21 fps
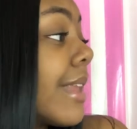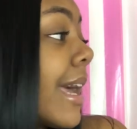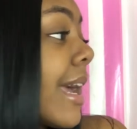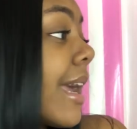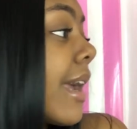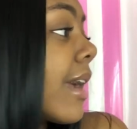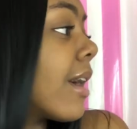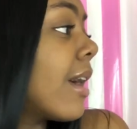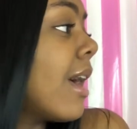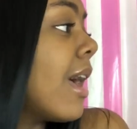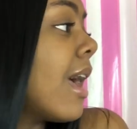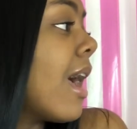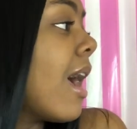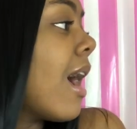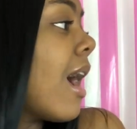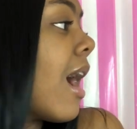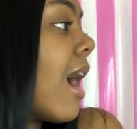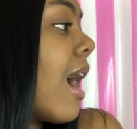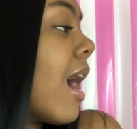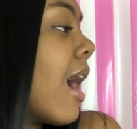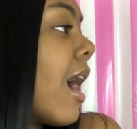Like,
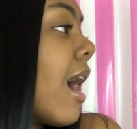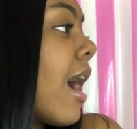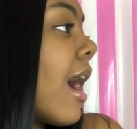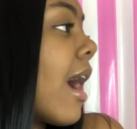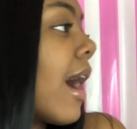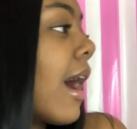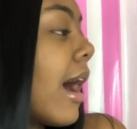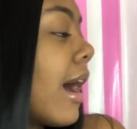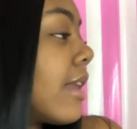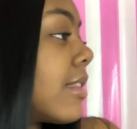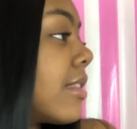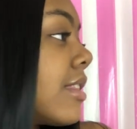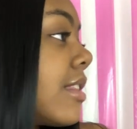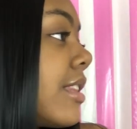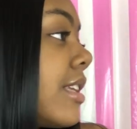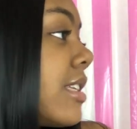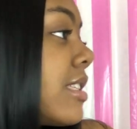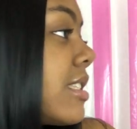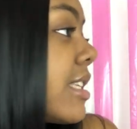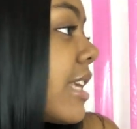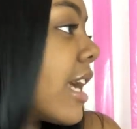
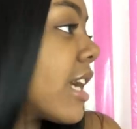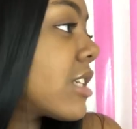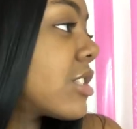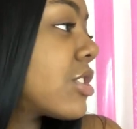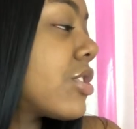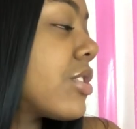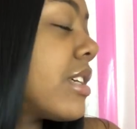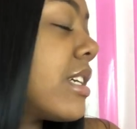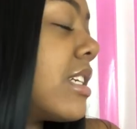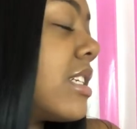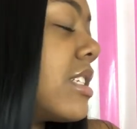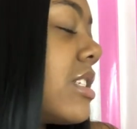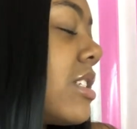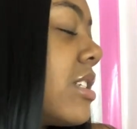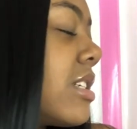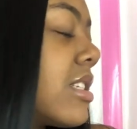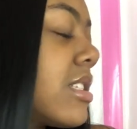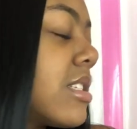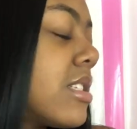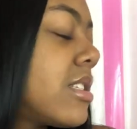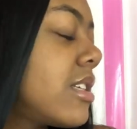the texture is
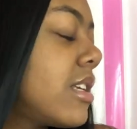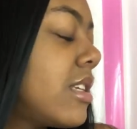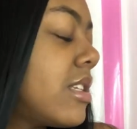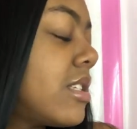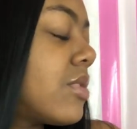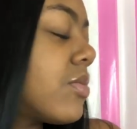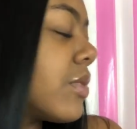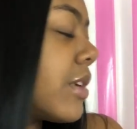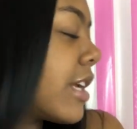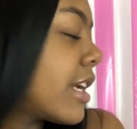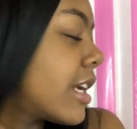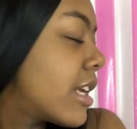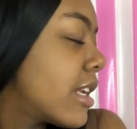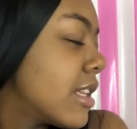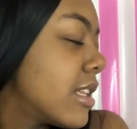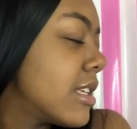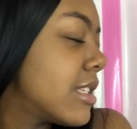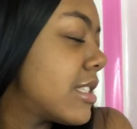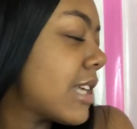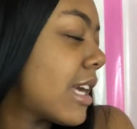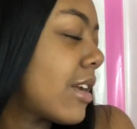just, it's
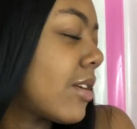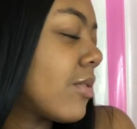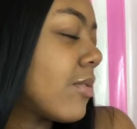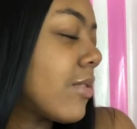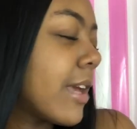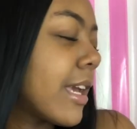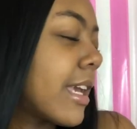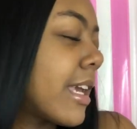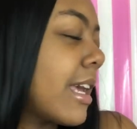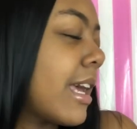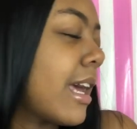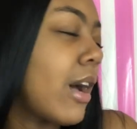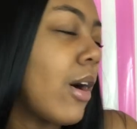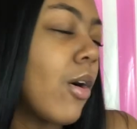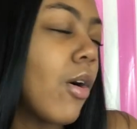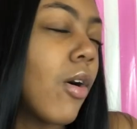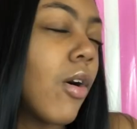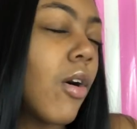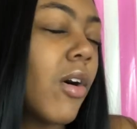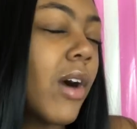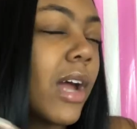ridiculous. I don't like it at
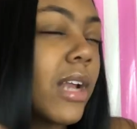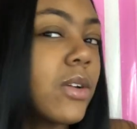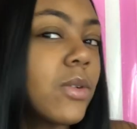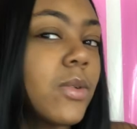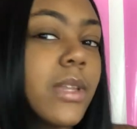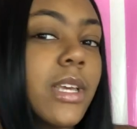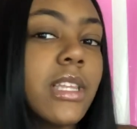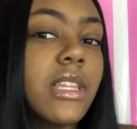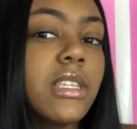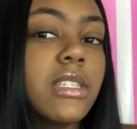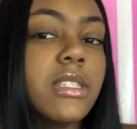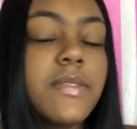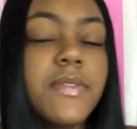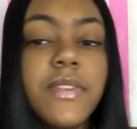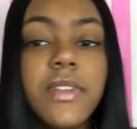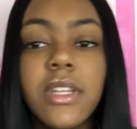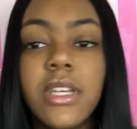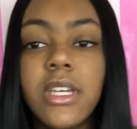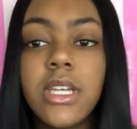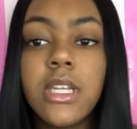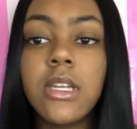all. I don't like this
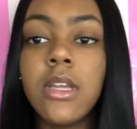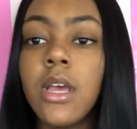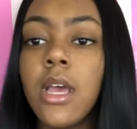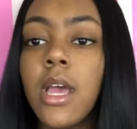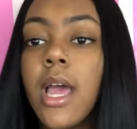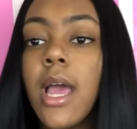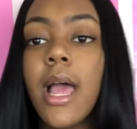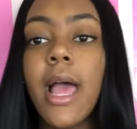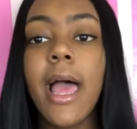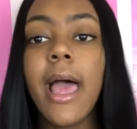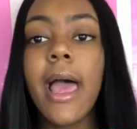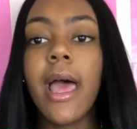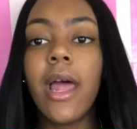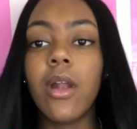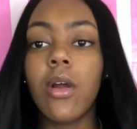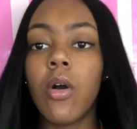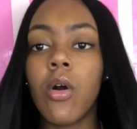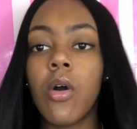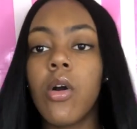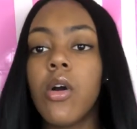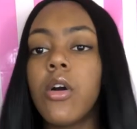feeling
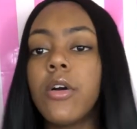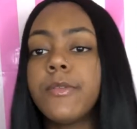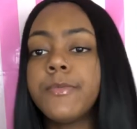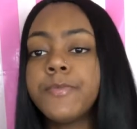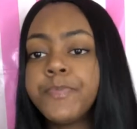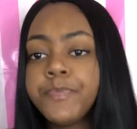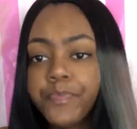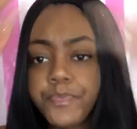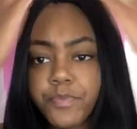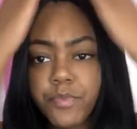at all.